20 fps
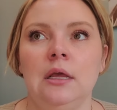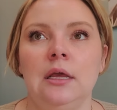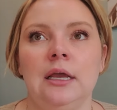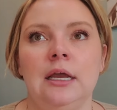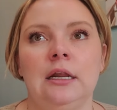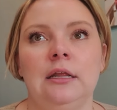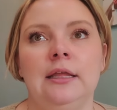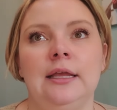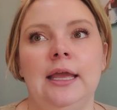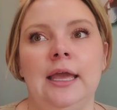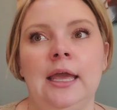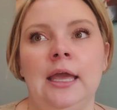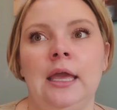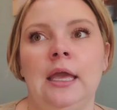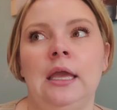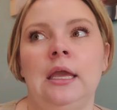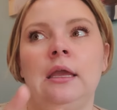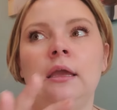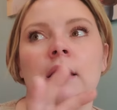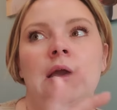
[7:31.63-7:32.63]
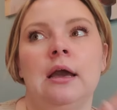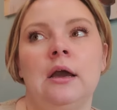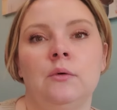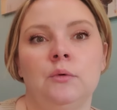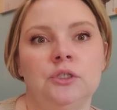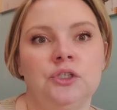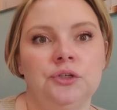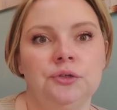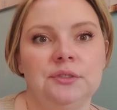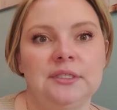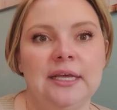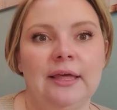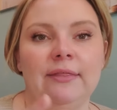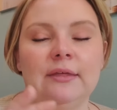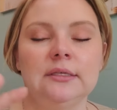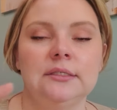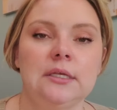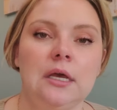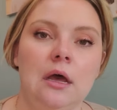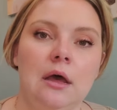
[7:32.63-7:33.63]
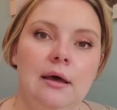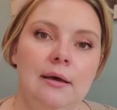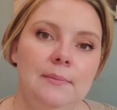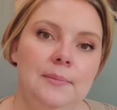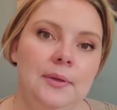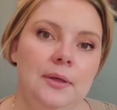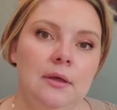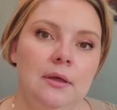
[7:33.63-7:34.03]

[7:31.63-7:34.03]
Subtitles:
kind of like, hey, how would you set this up?